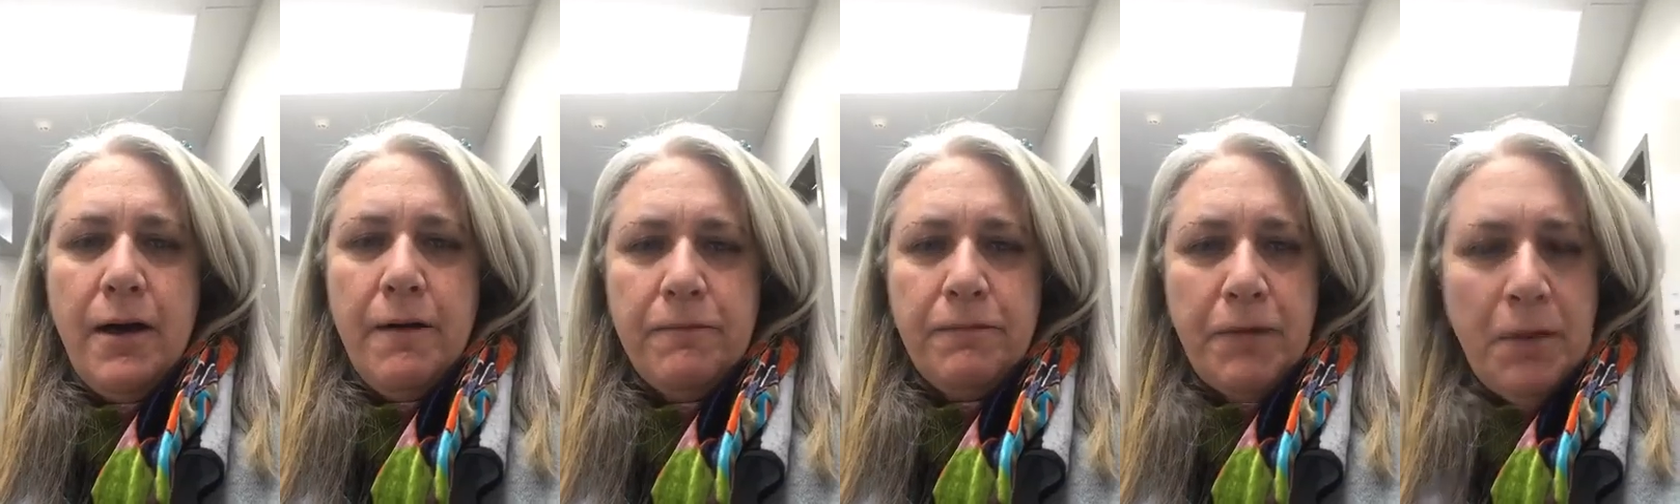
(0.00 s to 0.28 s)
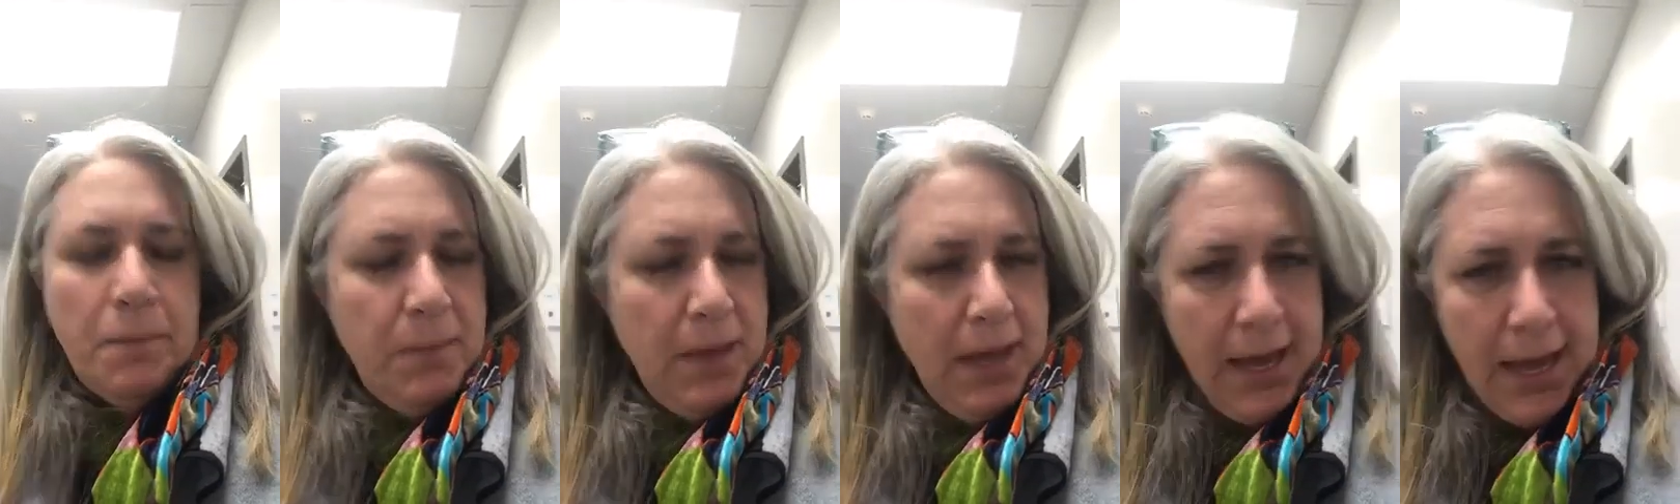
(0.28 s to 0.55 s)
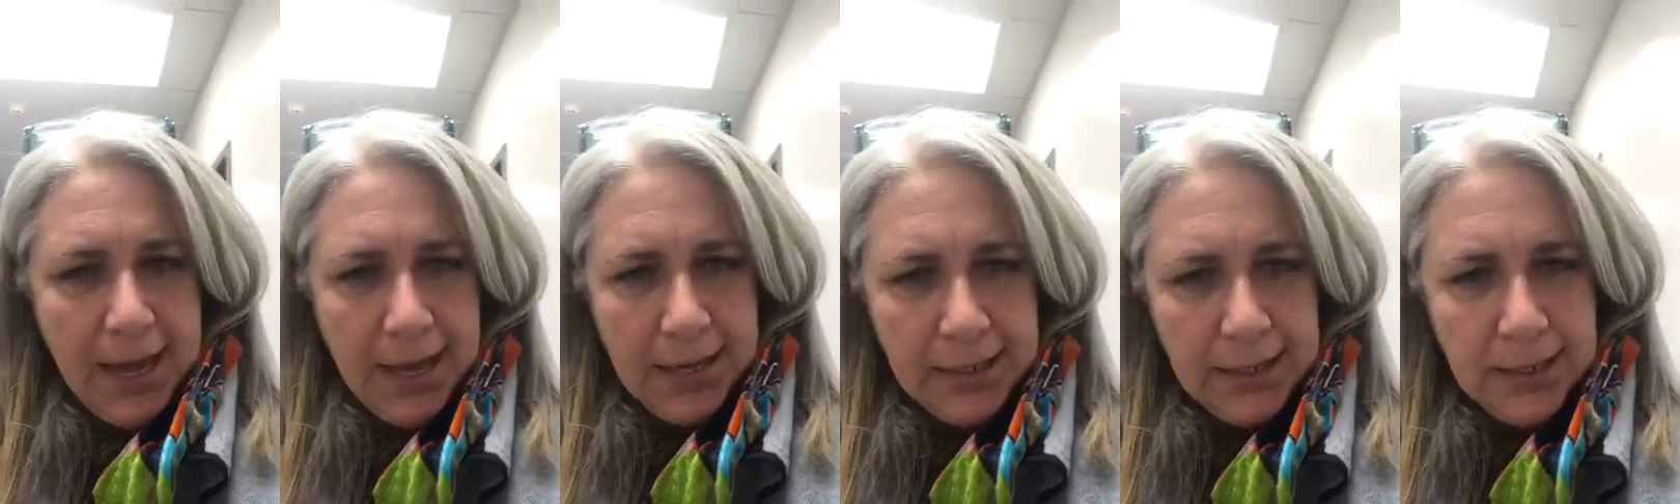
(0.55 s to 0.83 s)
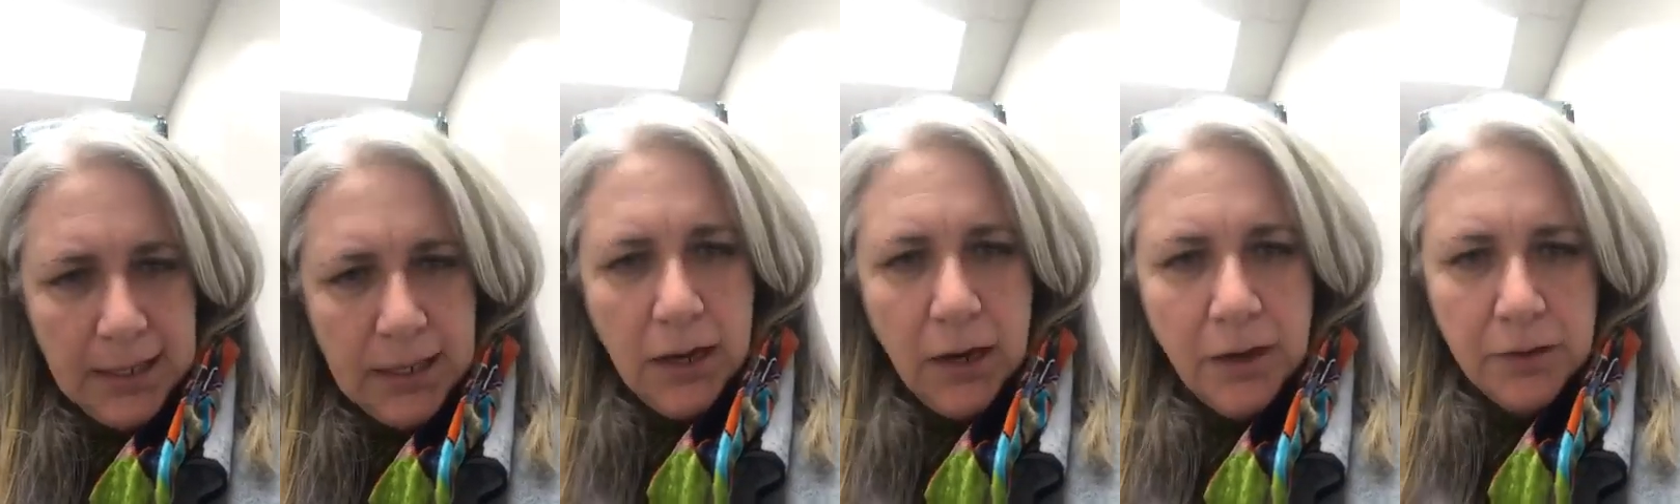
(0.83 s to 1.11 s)
from
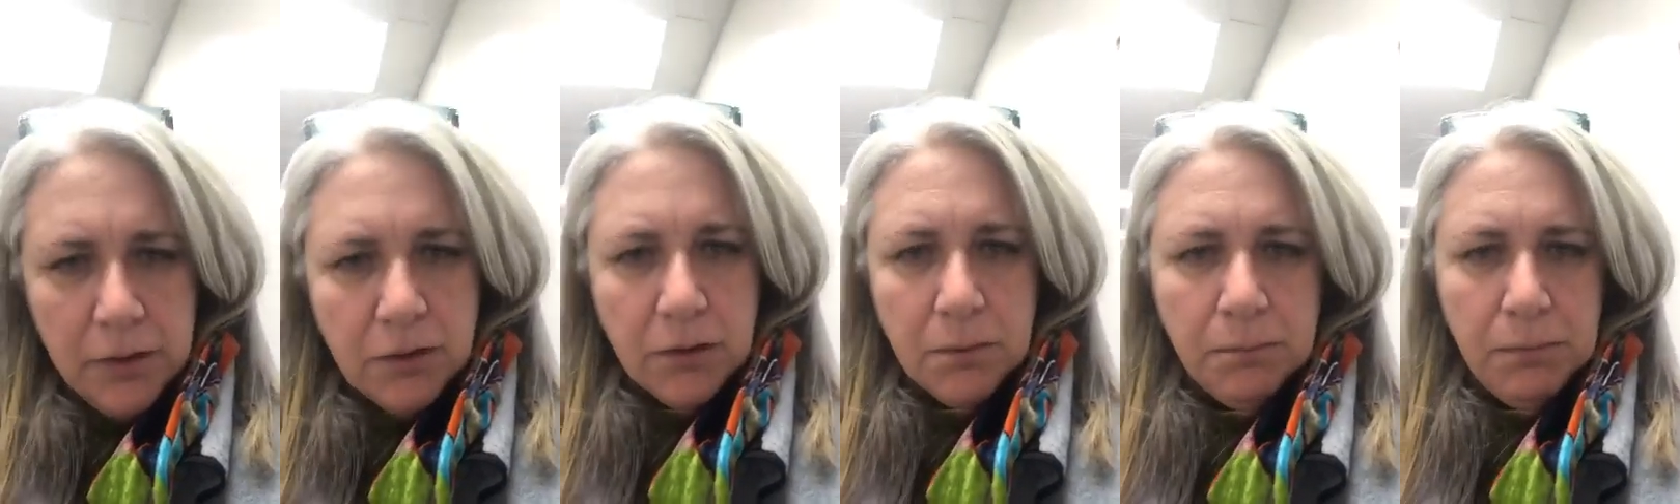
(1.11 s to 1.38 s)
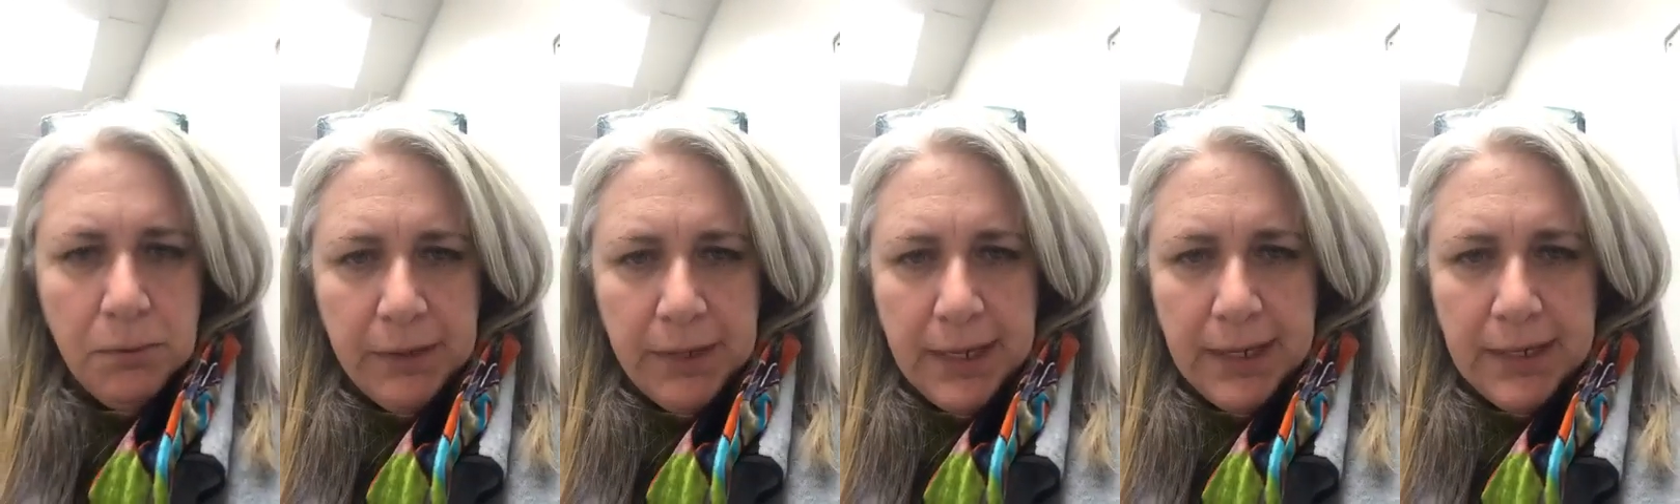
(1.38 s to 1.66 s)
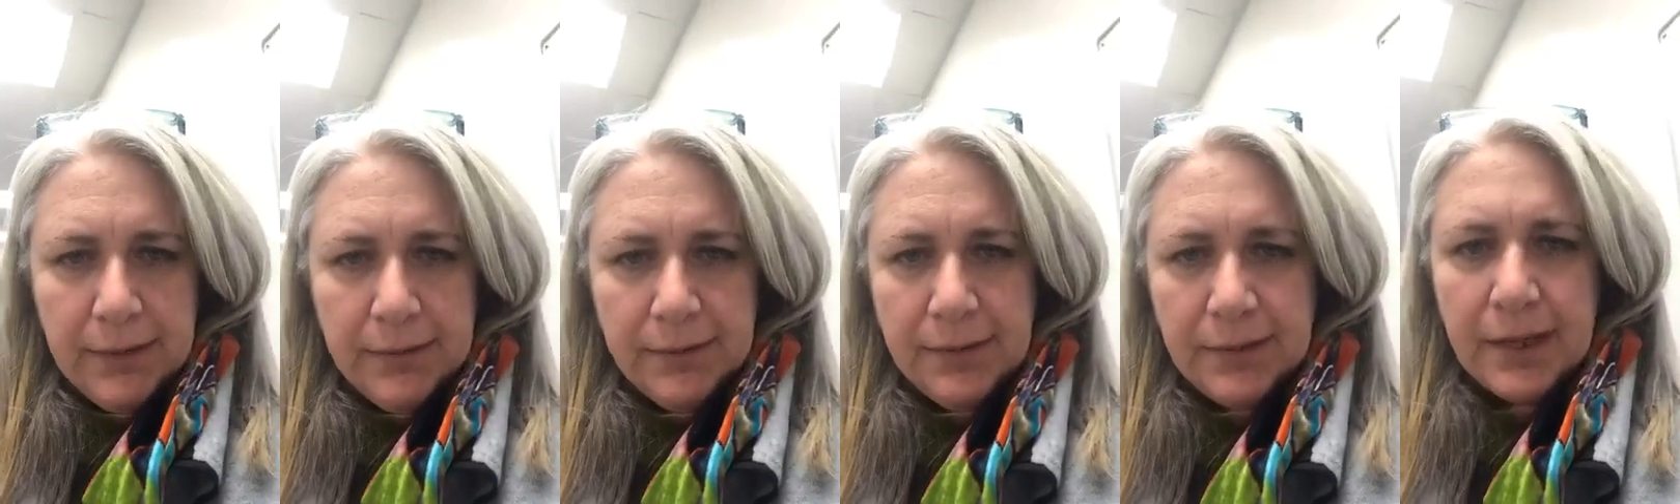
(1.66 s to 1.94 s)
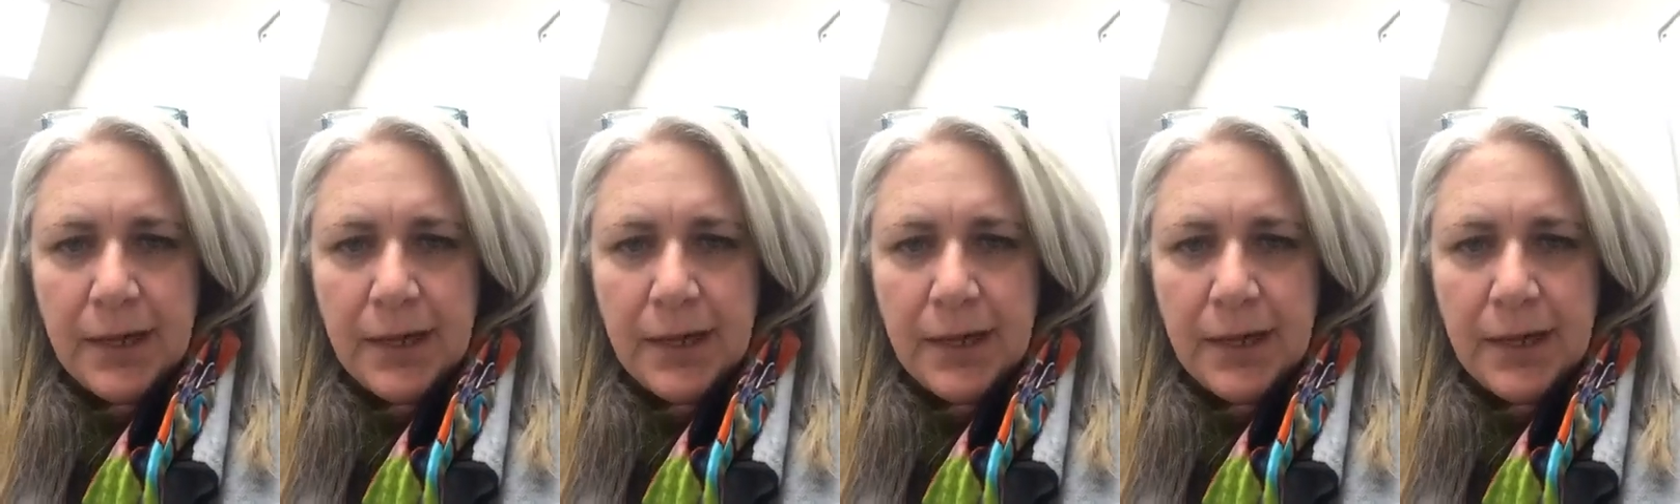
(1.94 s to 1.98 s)
any other place